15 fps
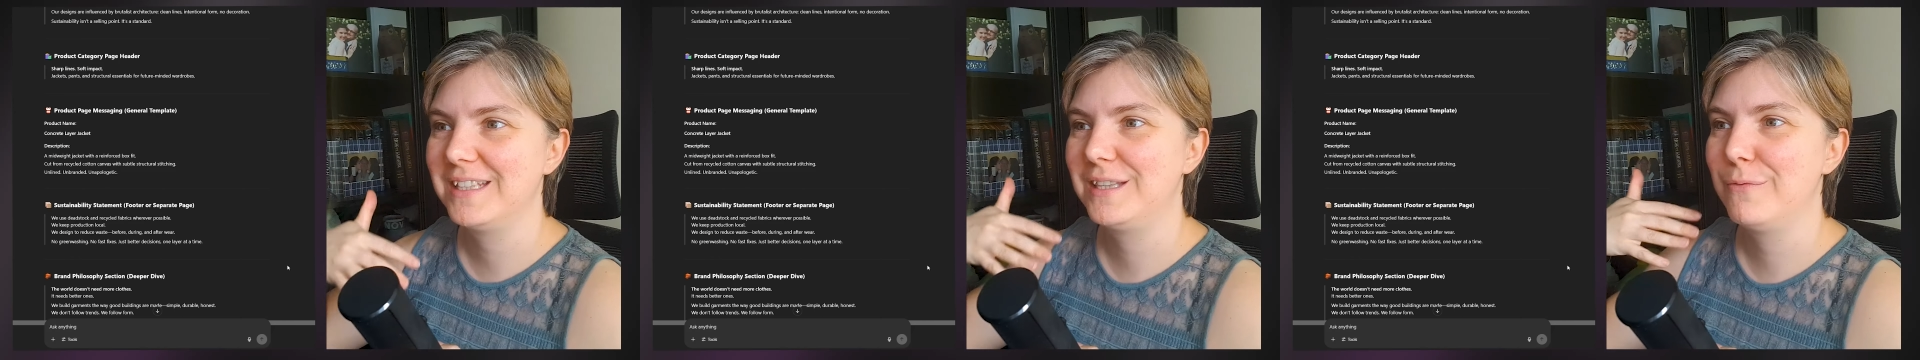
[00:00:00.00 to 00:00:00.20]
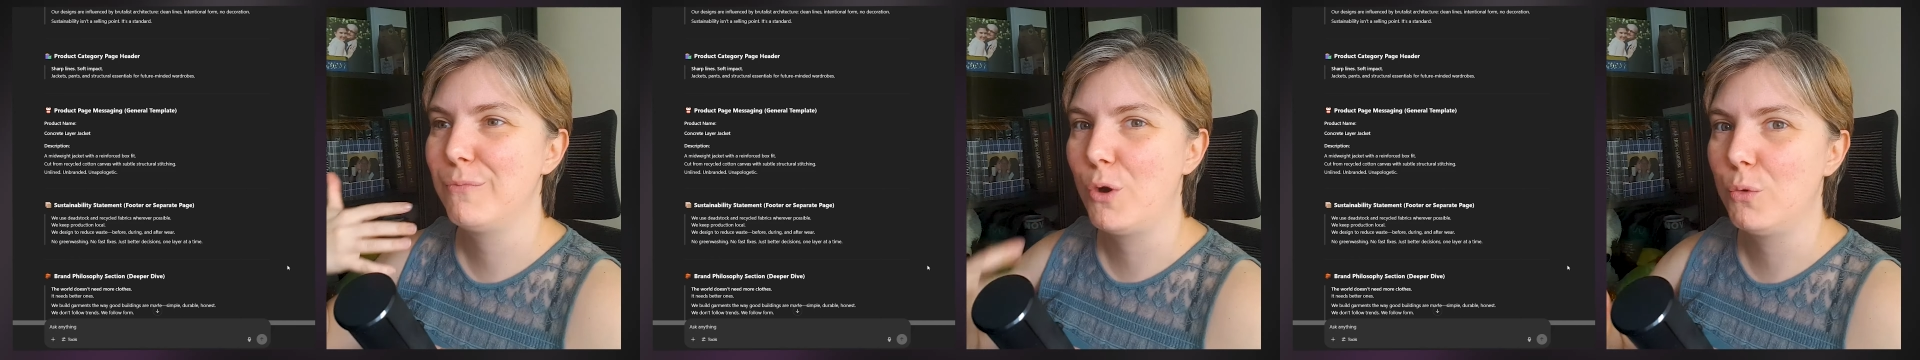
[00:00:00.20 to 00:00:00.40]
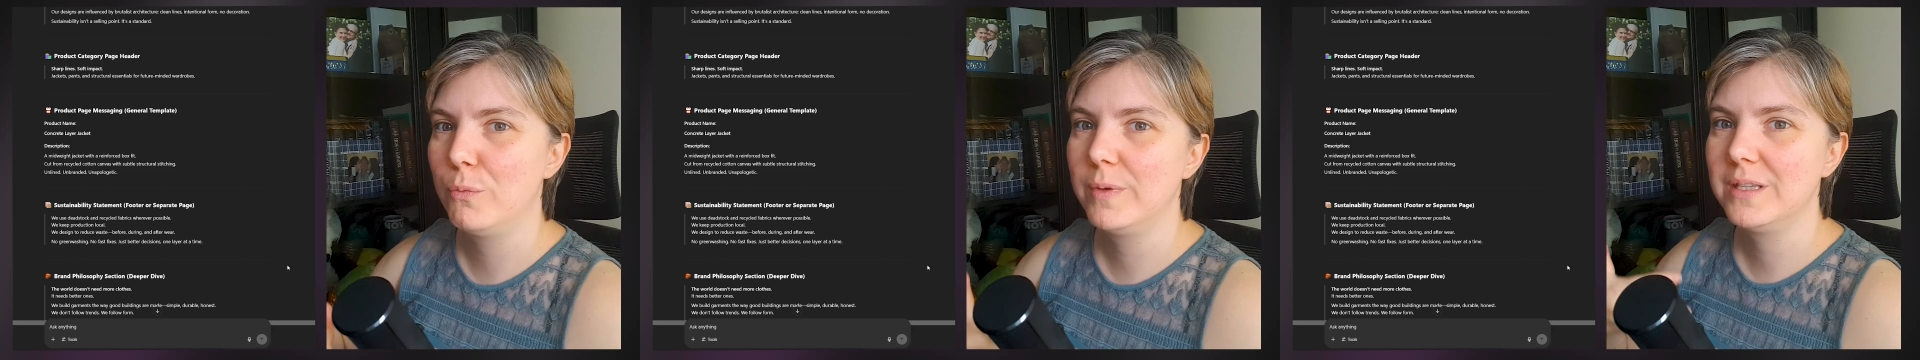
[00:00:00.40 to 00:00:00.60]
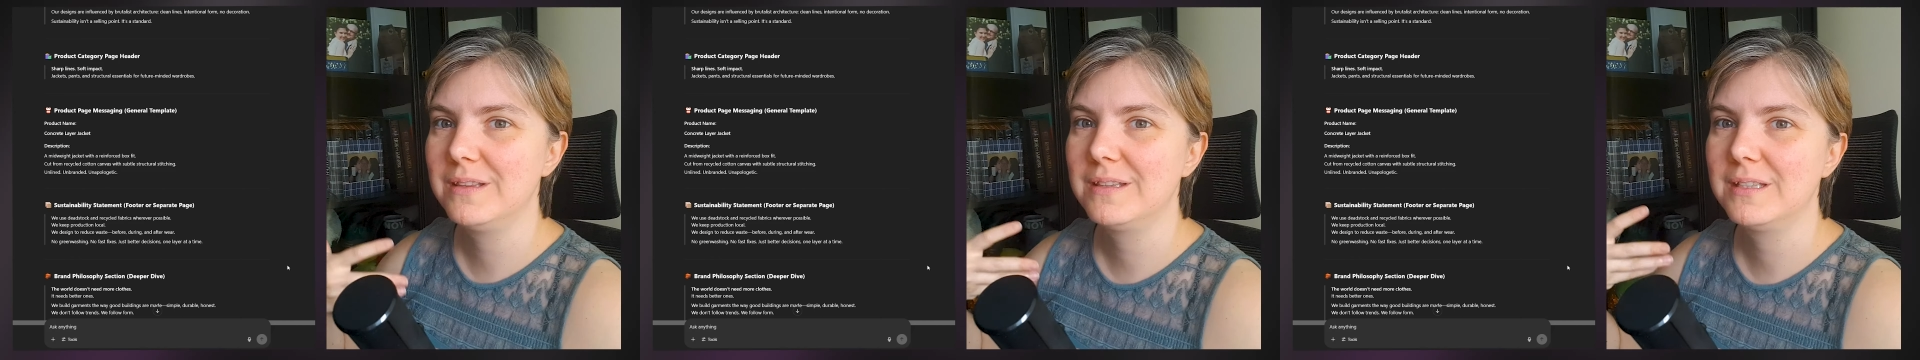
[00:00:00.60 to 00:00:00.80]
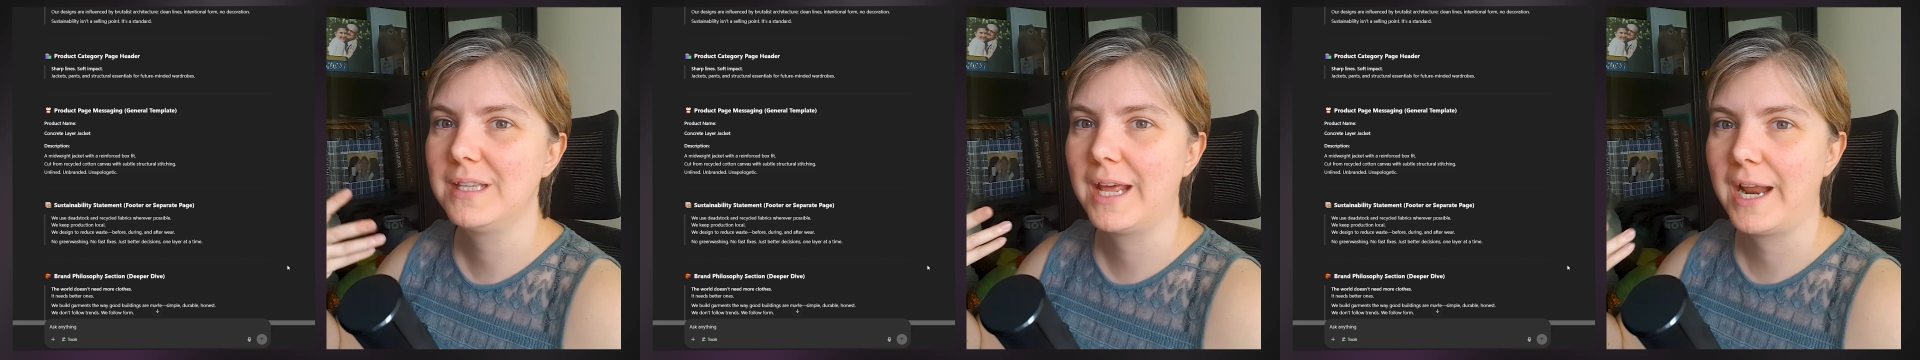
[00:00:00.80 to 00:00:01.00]
at the
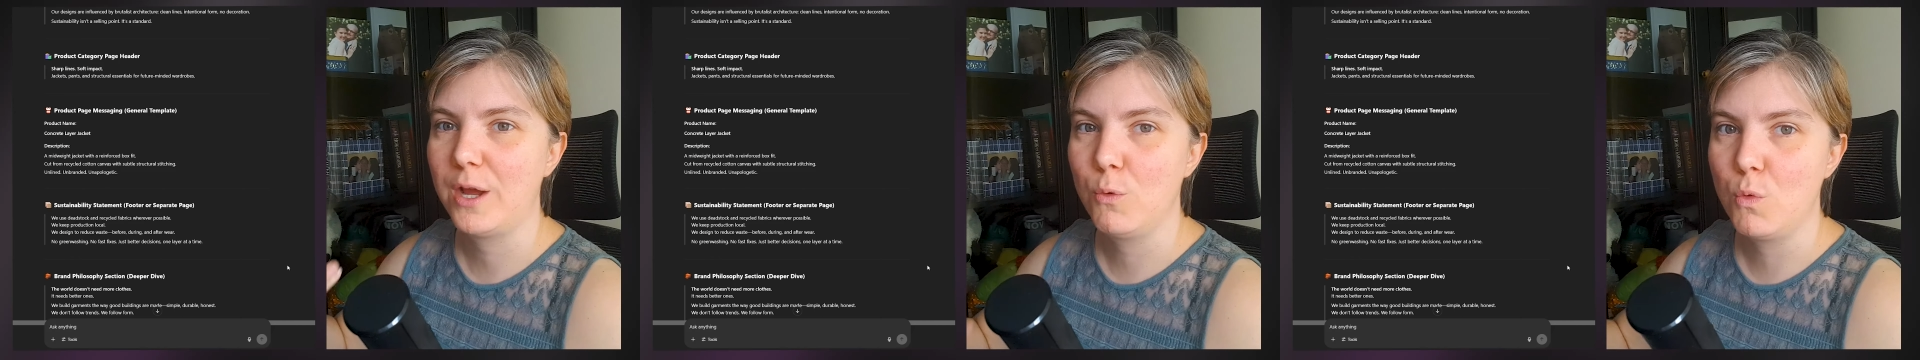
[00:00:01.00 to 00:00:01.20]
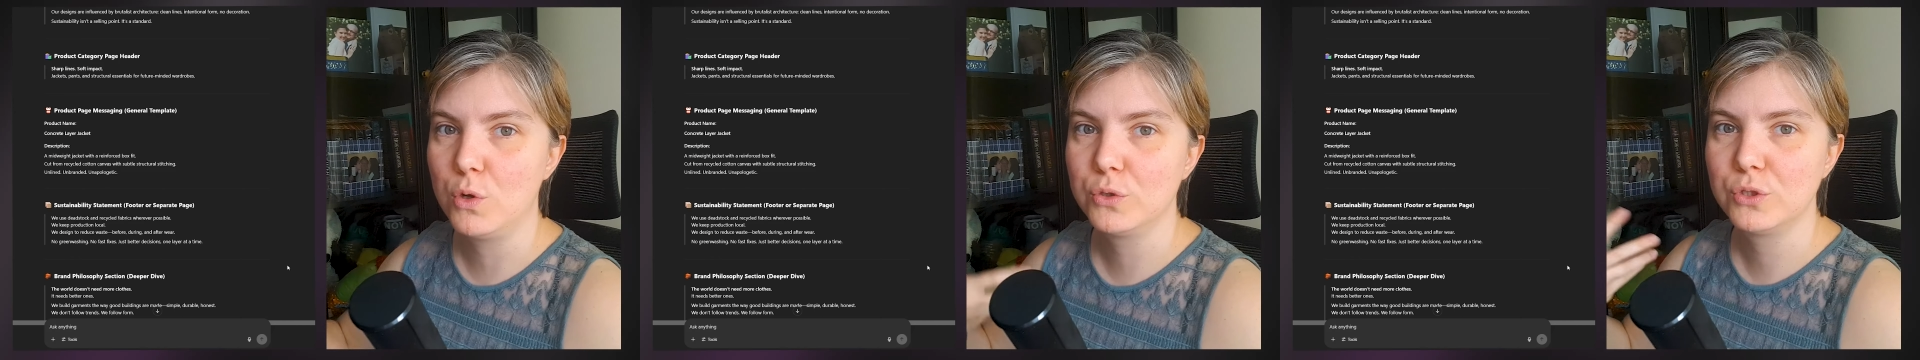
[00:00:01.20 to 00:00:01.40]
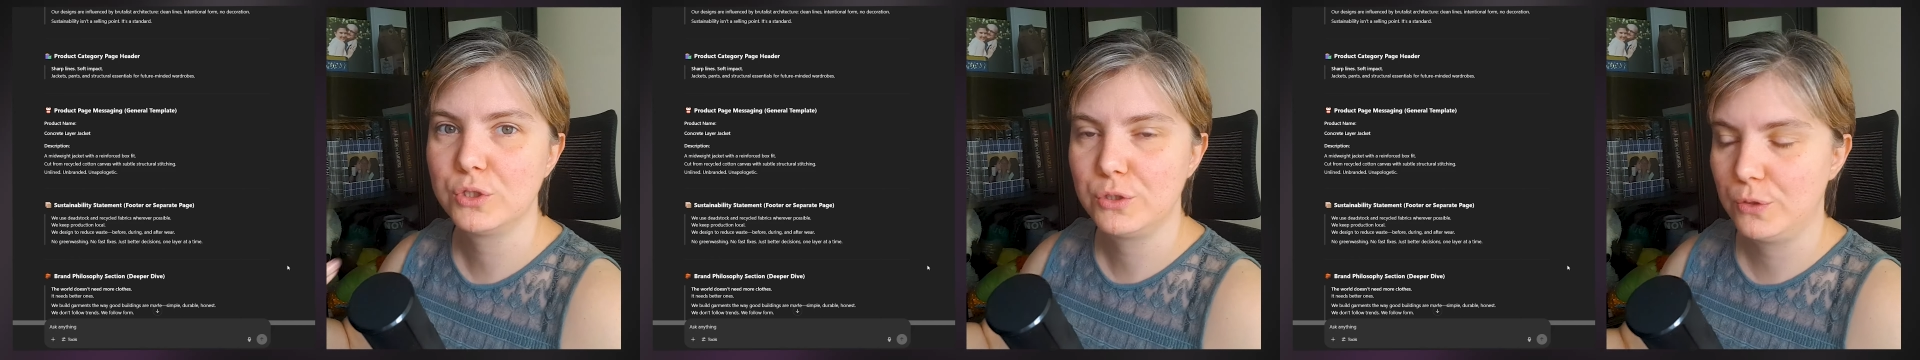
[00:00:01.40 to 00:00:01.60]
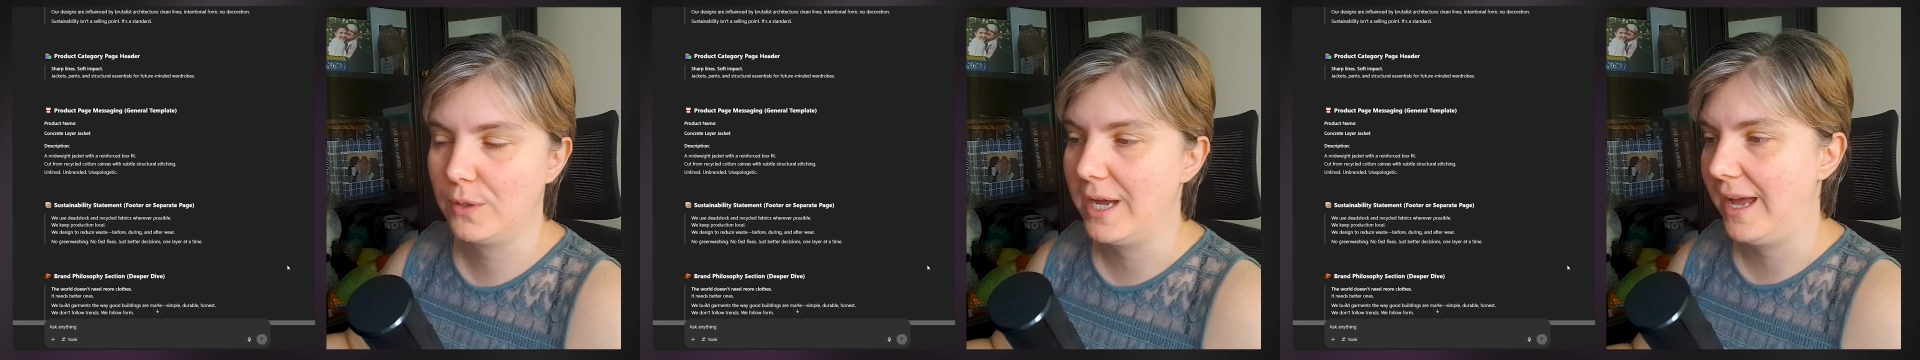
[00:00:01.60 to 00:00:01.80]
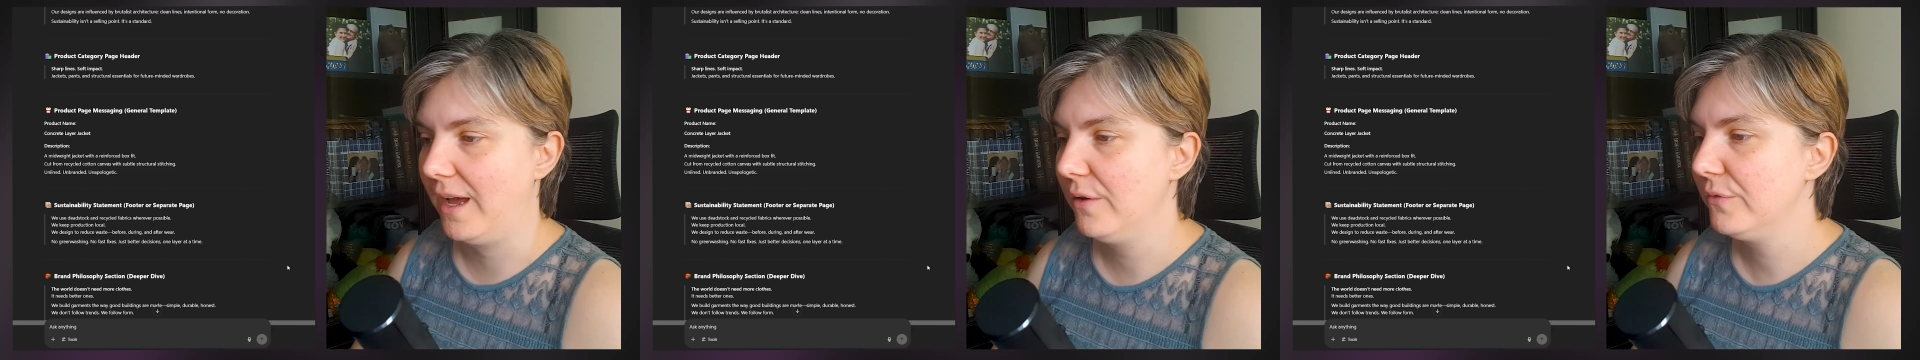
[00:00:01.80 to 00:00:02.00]
moment that I wanted to
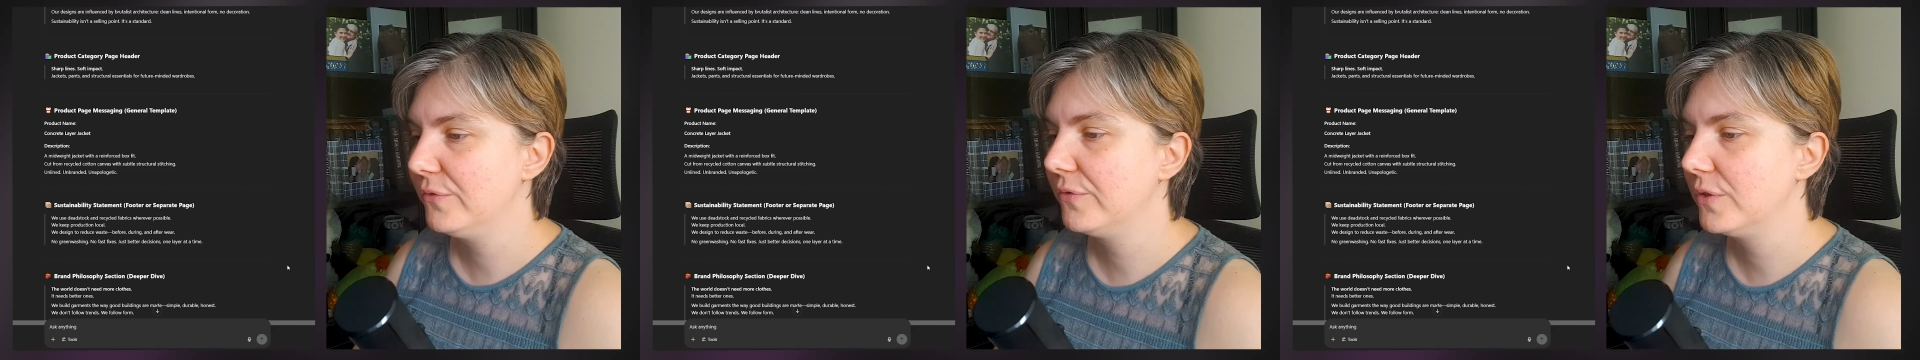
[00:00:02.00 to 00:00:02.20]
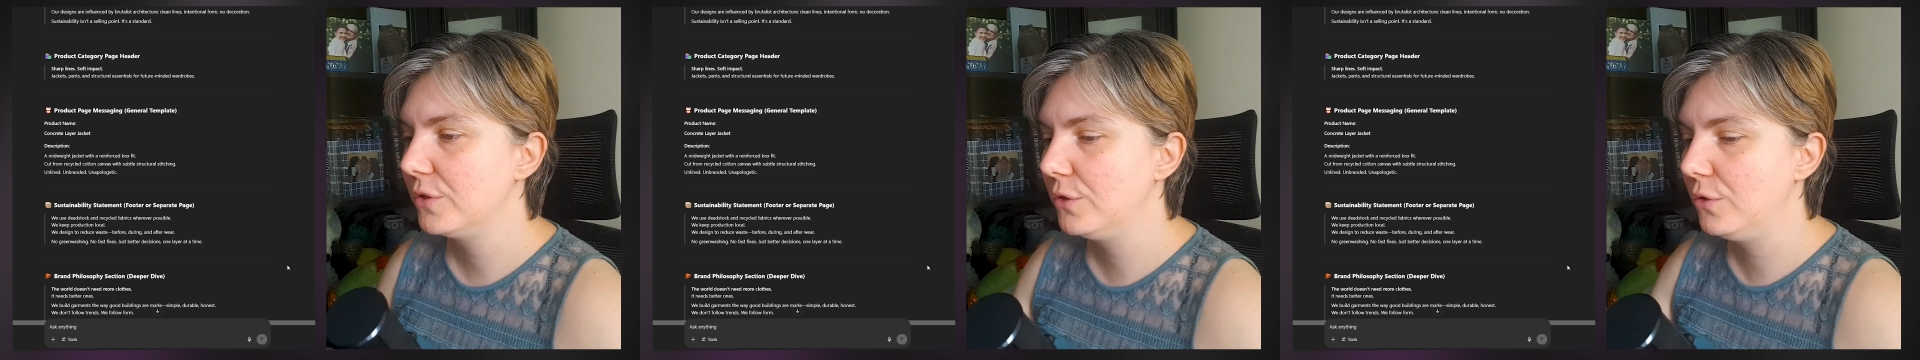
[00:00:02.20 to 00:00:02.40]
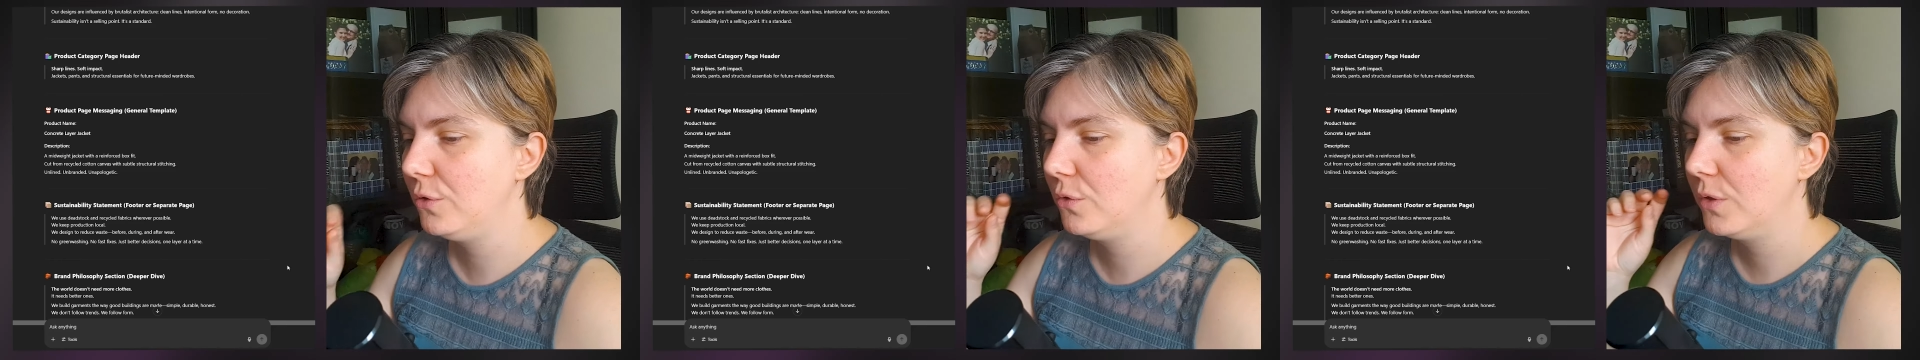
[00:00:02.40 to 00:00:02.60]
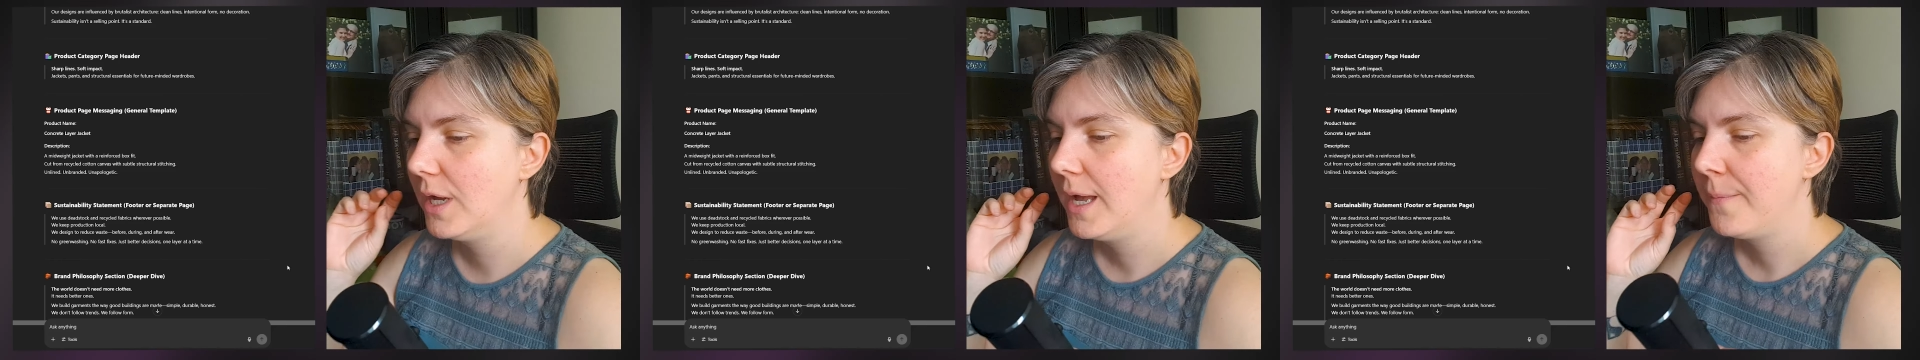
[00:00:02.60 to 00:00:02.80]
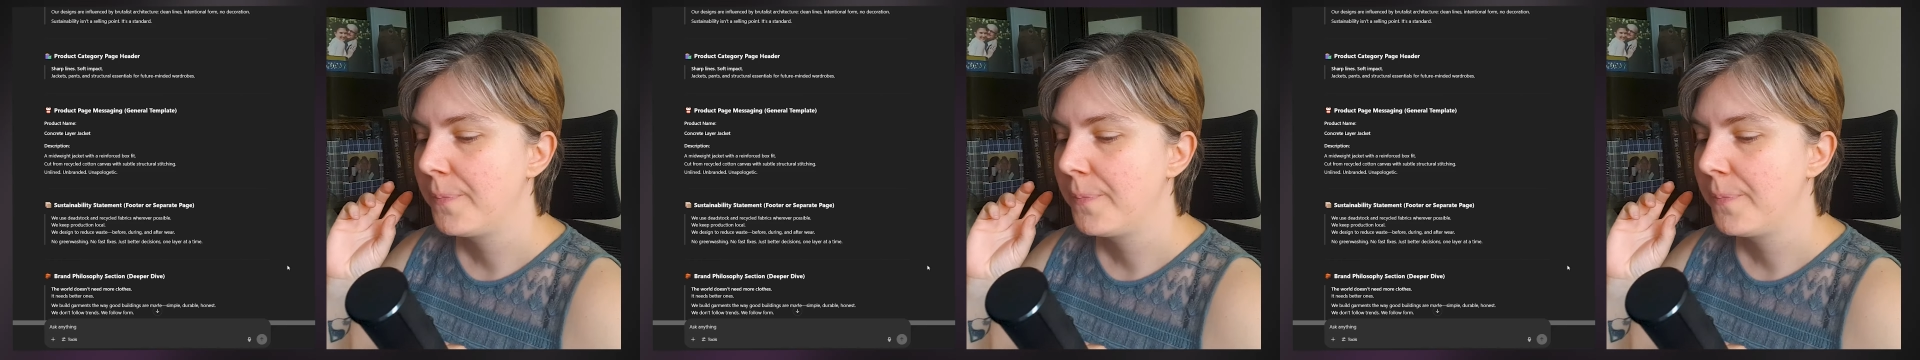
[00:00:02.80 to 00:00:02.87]
have to